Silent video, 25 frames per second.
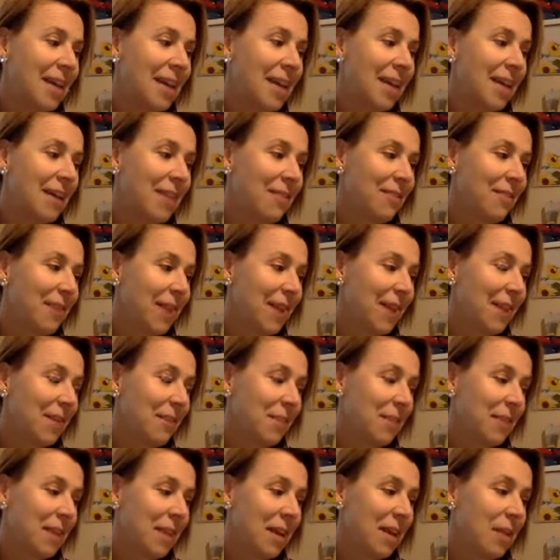
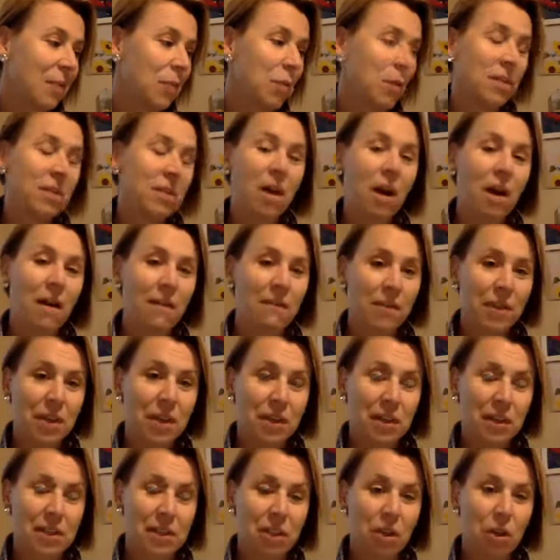innovatively with
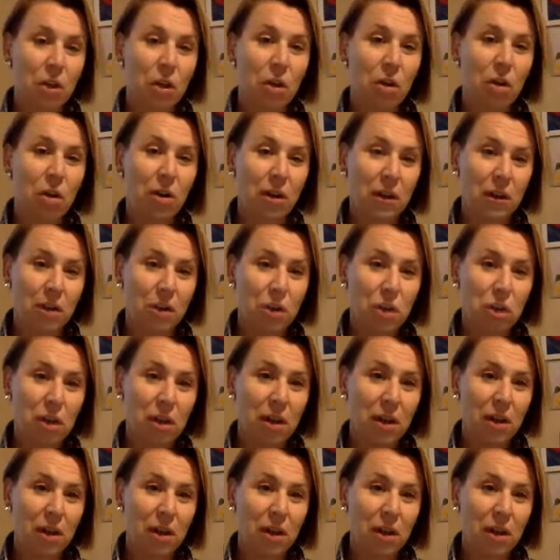confidence and courage.